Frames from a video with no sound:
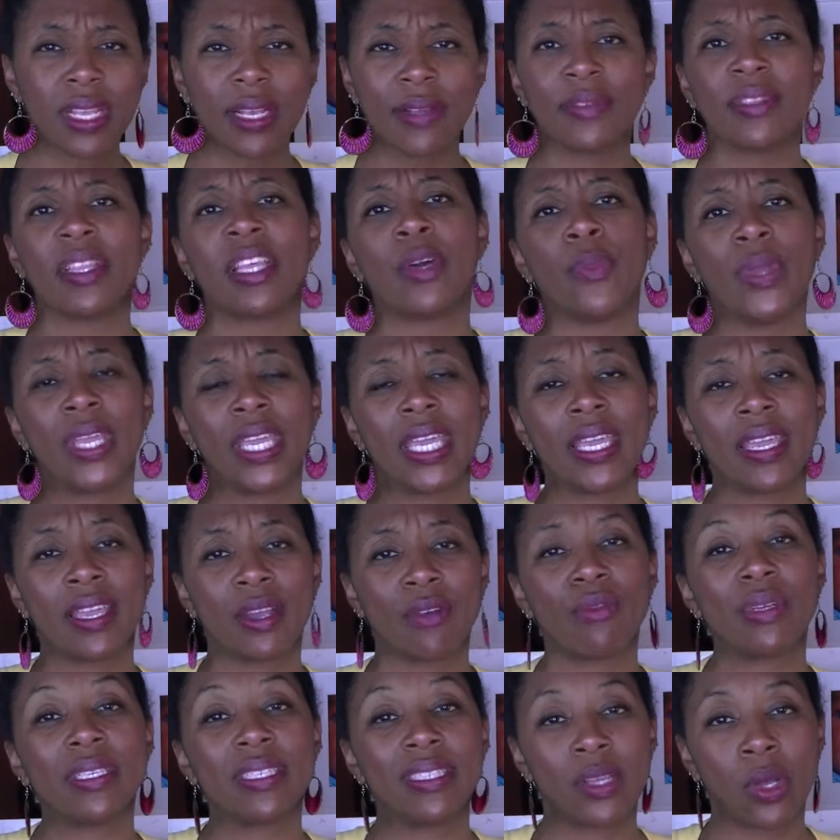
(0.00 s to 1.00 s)
so that we can
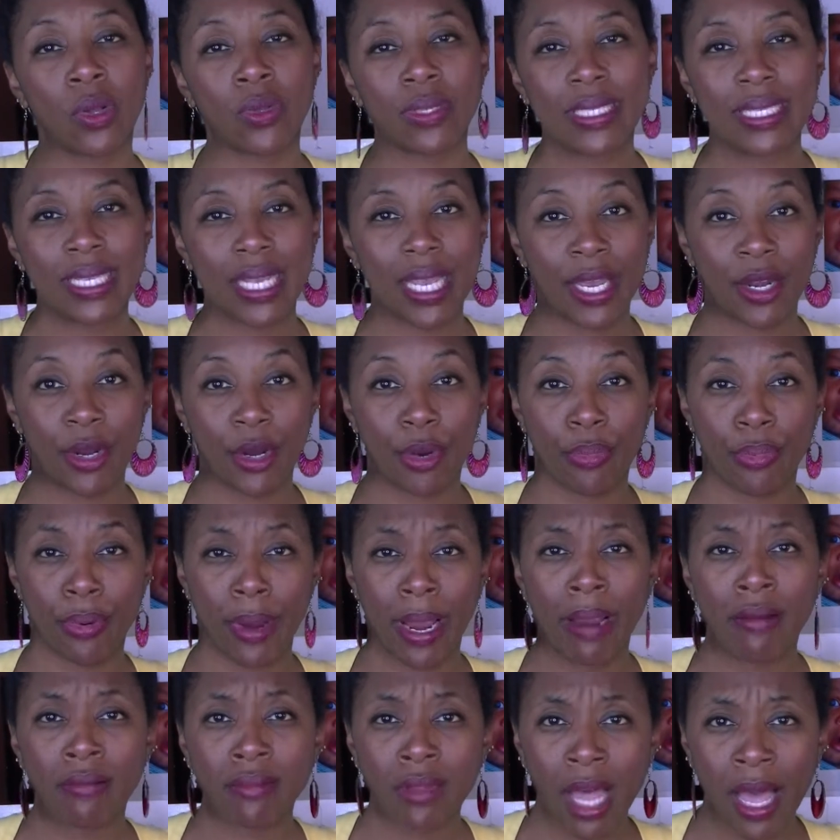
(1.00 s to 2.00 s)
get results in our
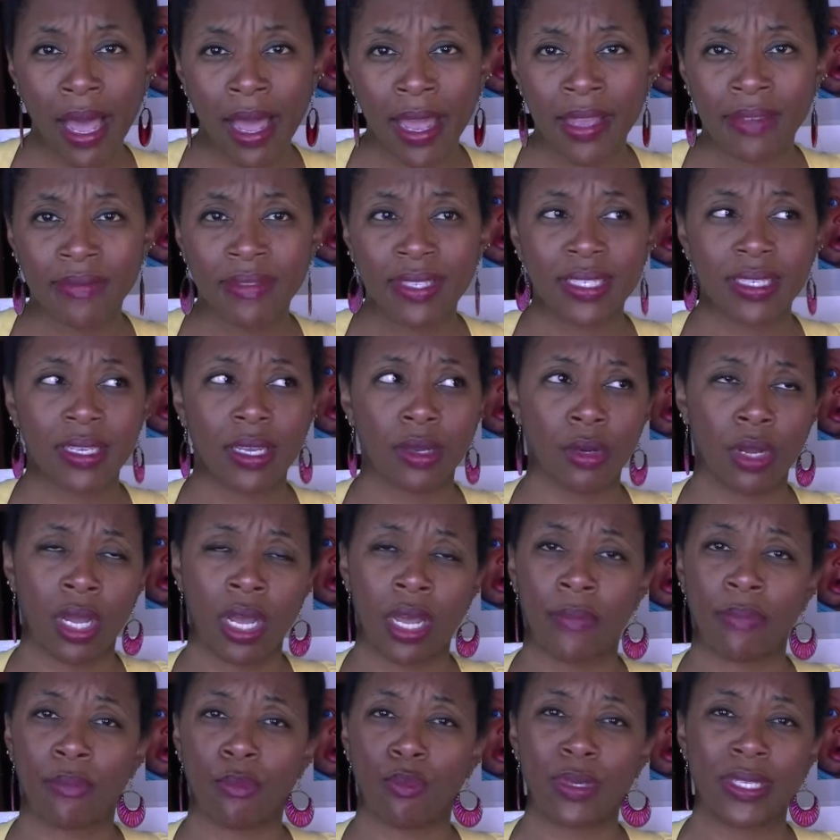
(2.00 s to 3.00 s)
prayer lives,
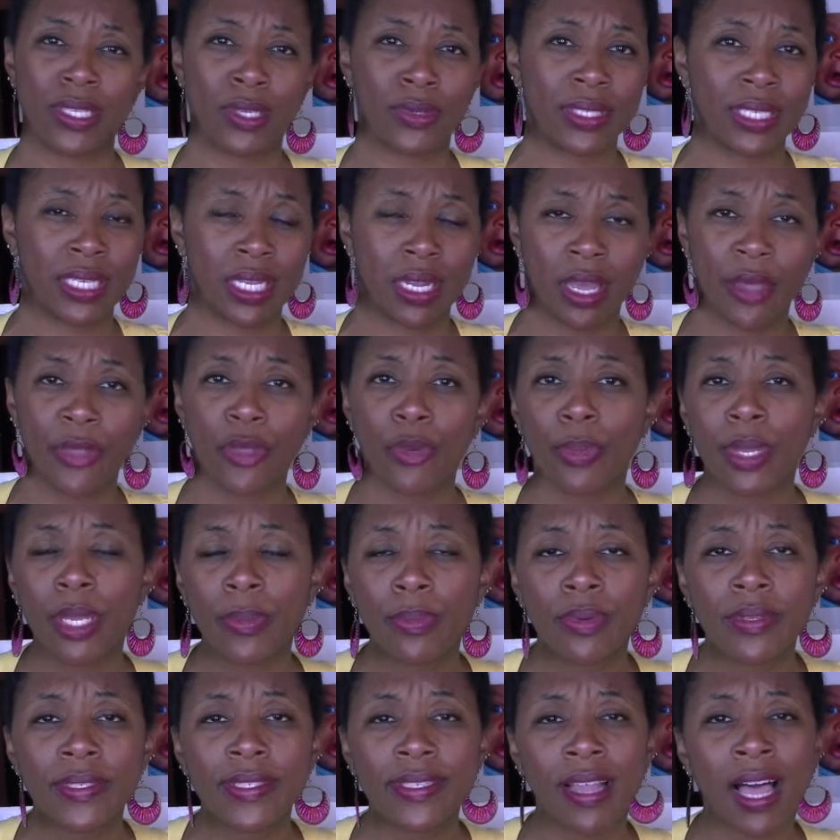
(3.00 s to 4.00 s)
results in other
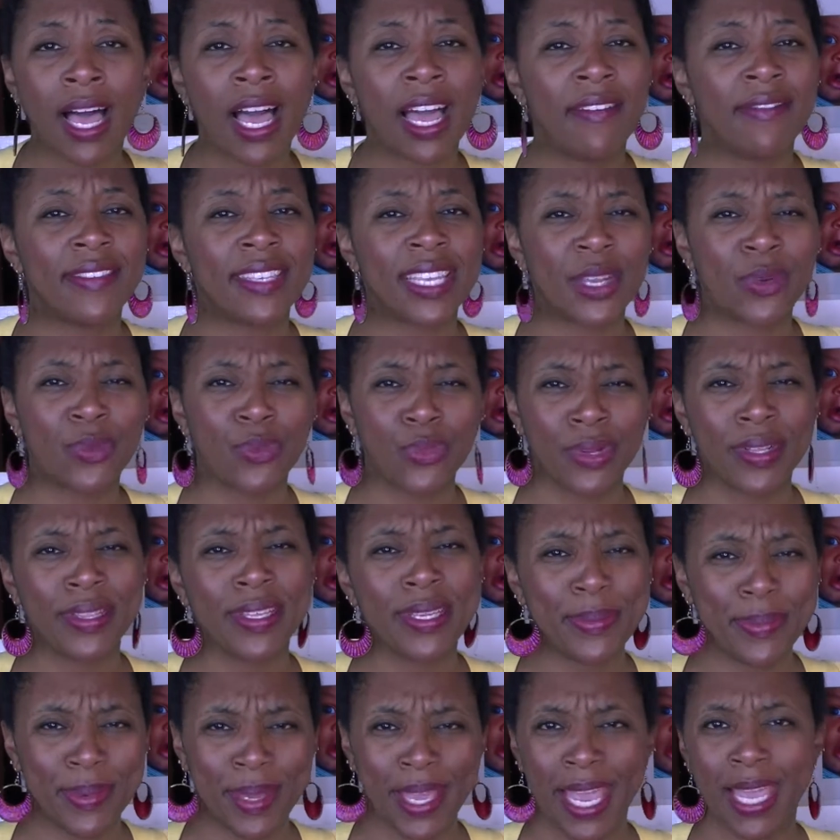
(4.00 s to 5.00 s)
people's lives, and
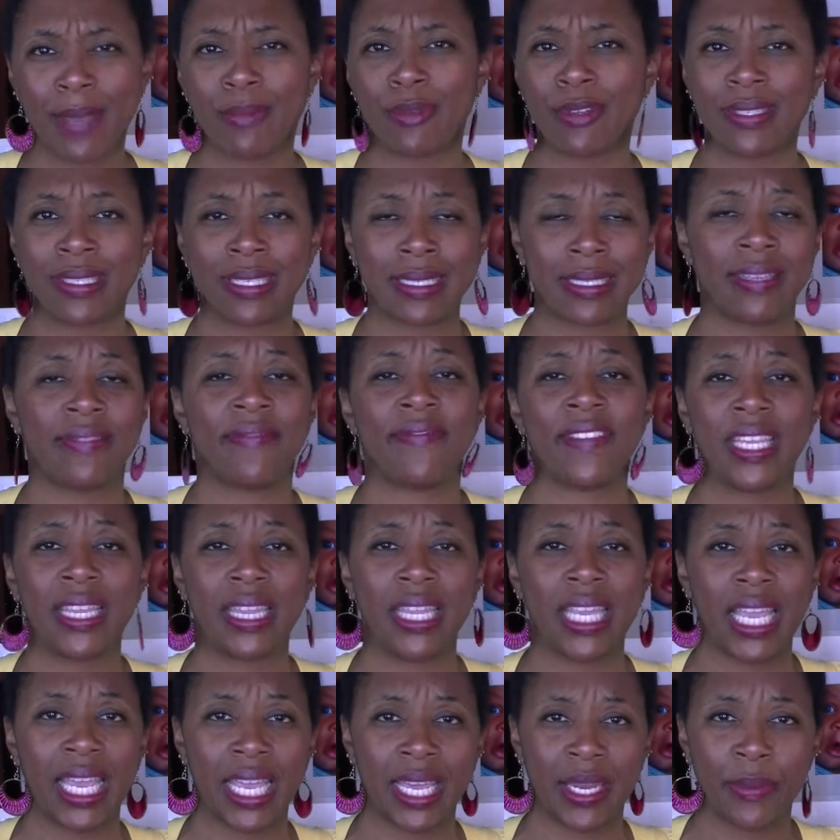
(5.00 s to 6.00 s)
really be able to defeat
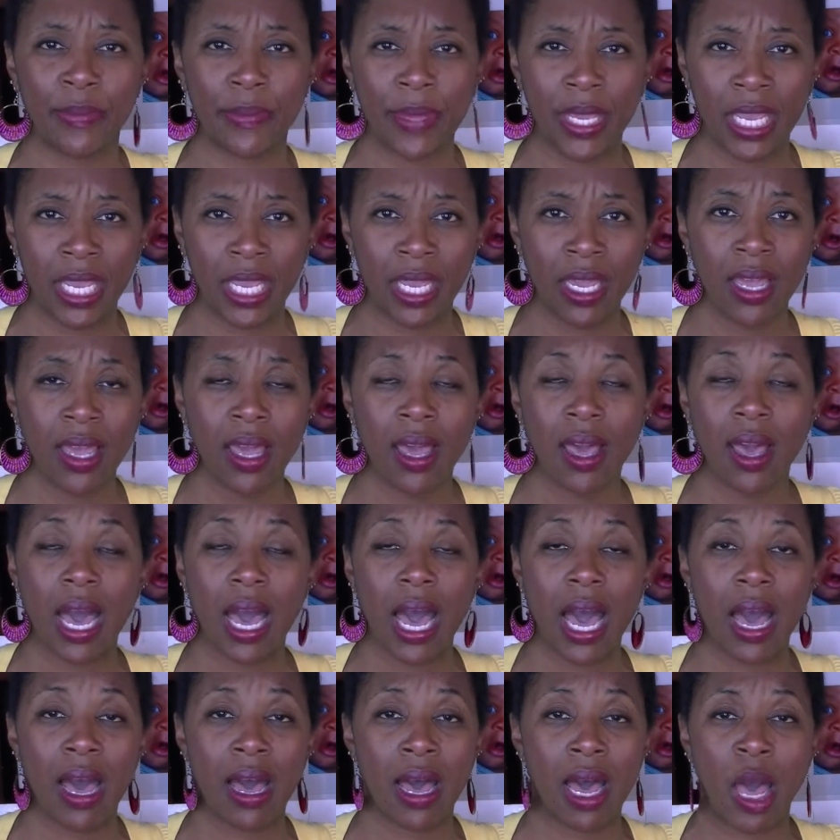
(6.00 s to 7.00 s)
the enemy
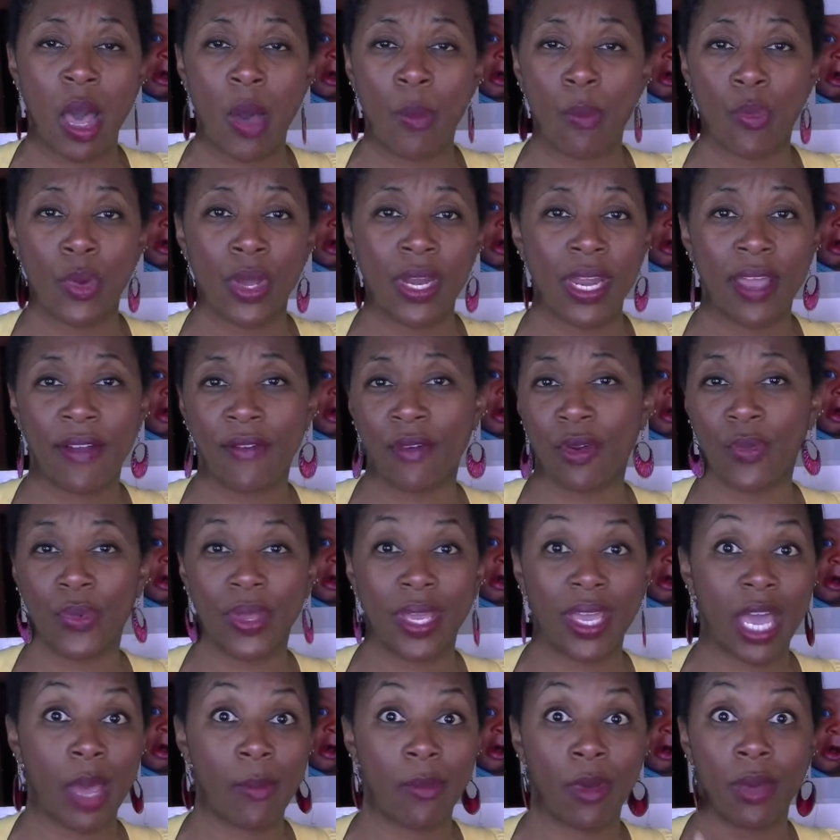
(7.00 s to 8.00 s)
whenever
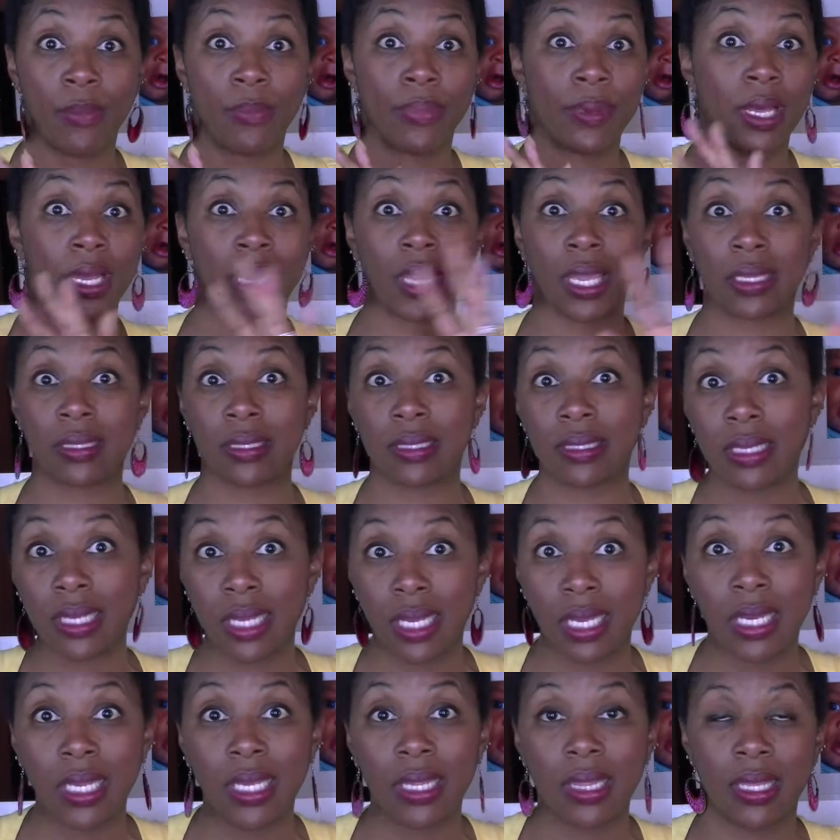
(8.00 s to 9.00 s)
we come up against
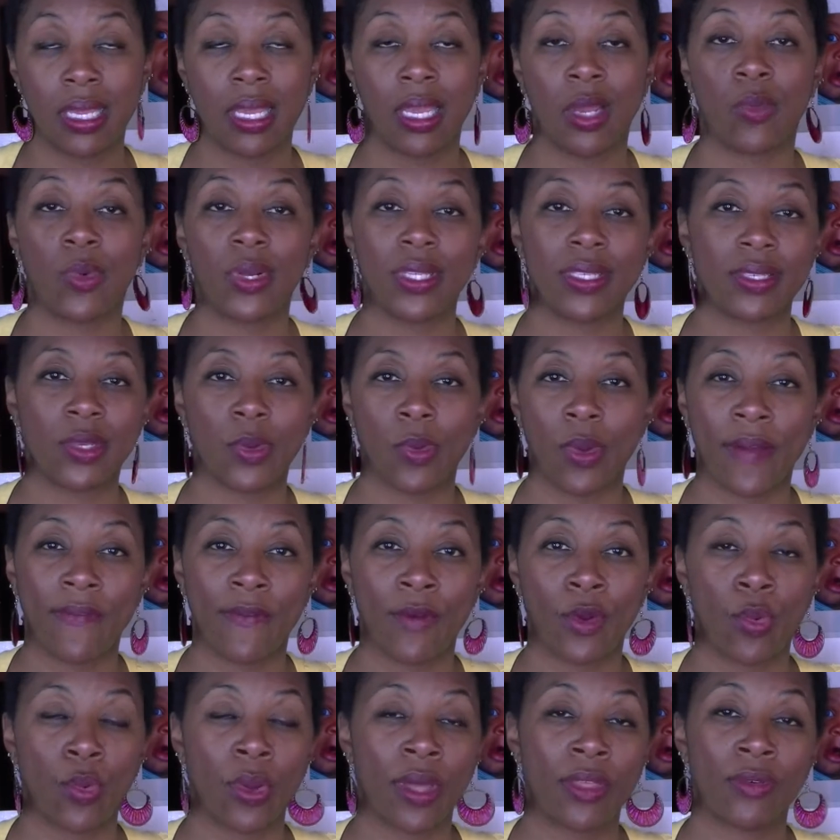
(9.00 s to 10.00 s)
anything
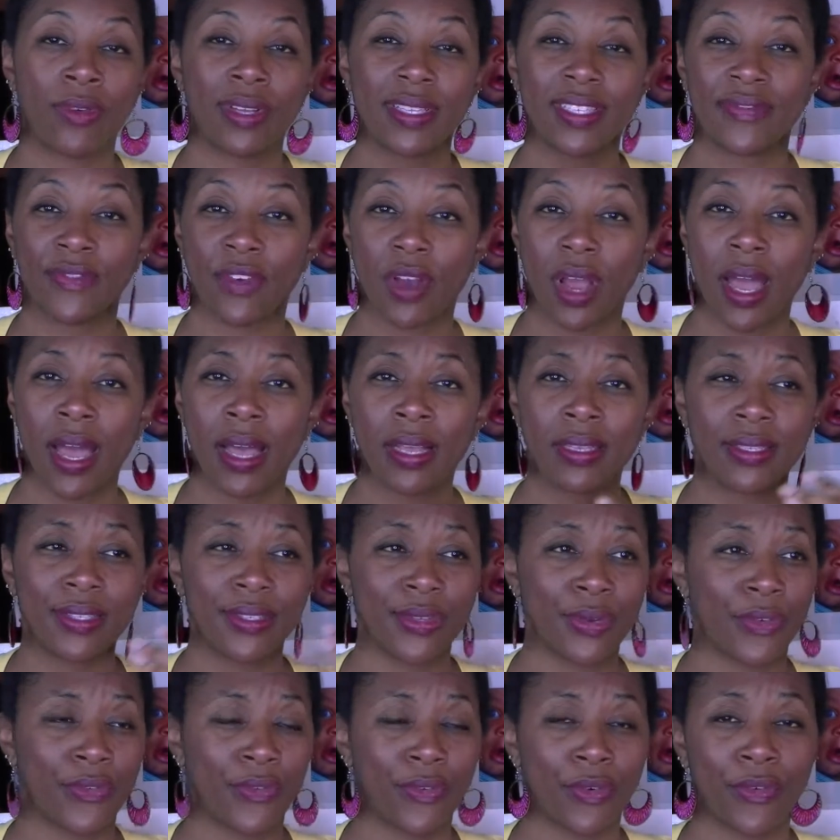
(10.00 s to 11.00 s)
whatsoever, whether it's for
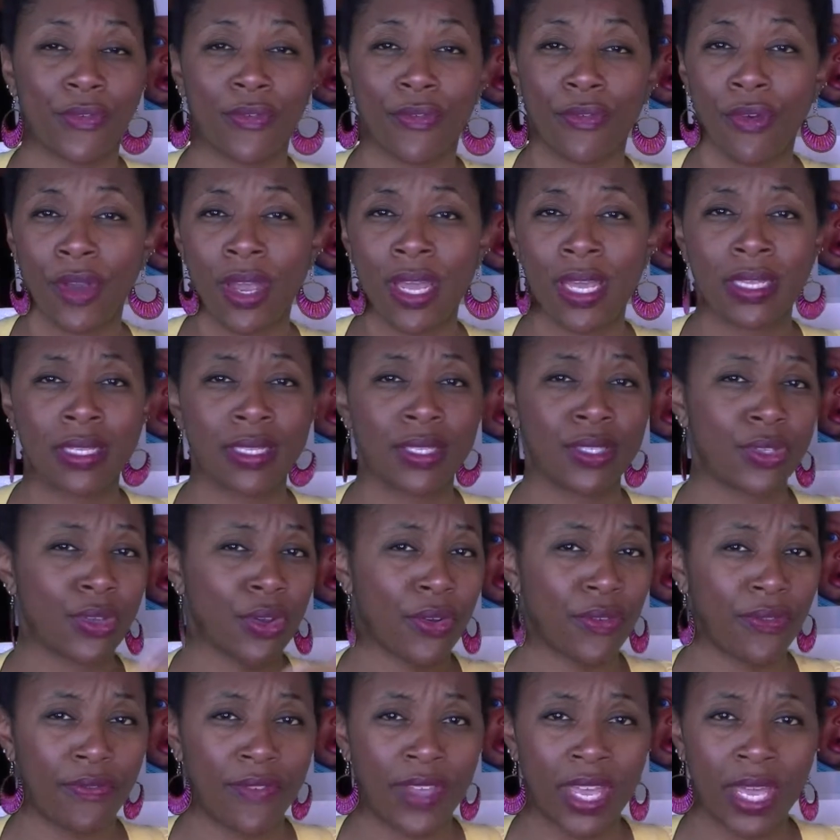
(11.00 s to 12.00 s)
us or for friends
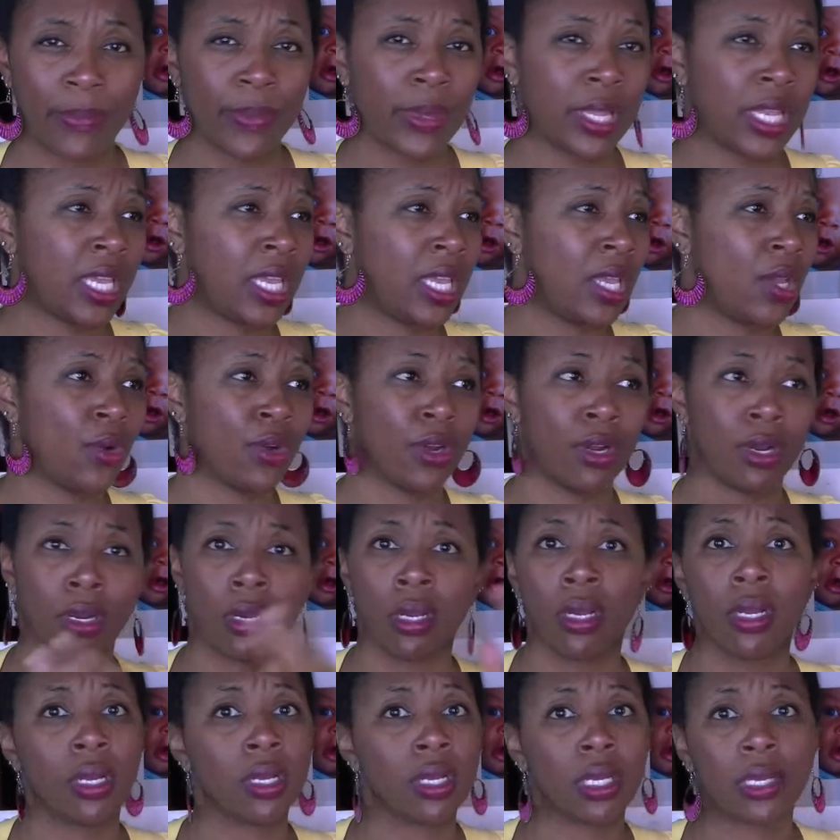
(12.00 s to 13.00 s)
or family
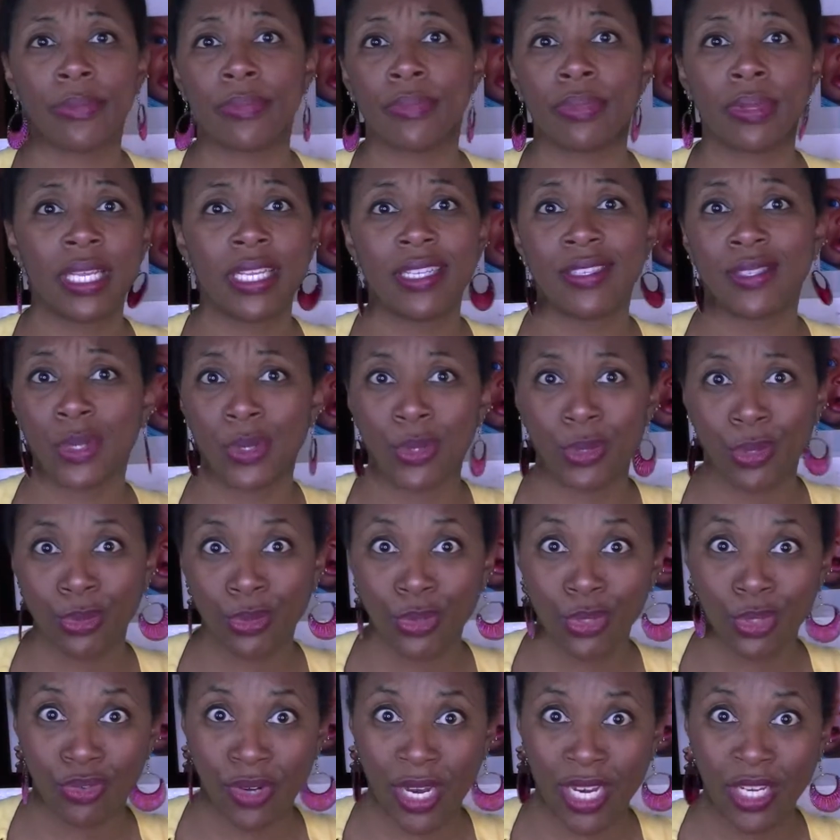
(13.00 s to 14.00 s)
or complete total
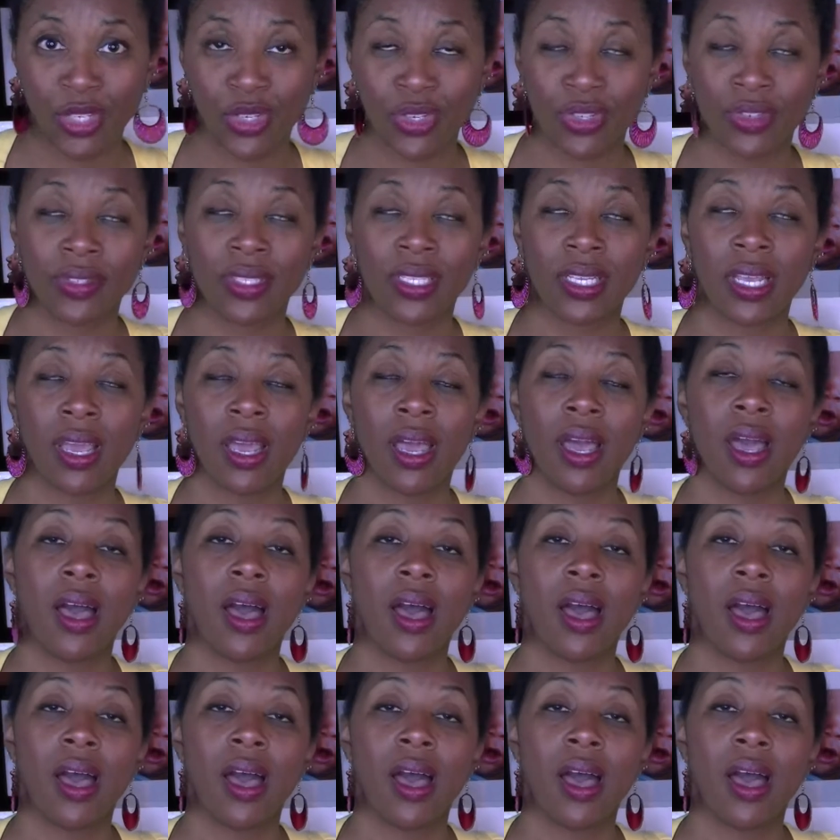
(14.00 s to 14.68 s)
strangers.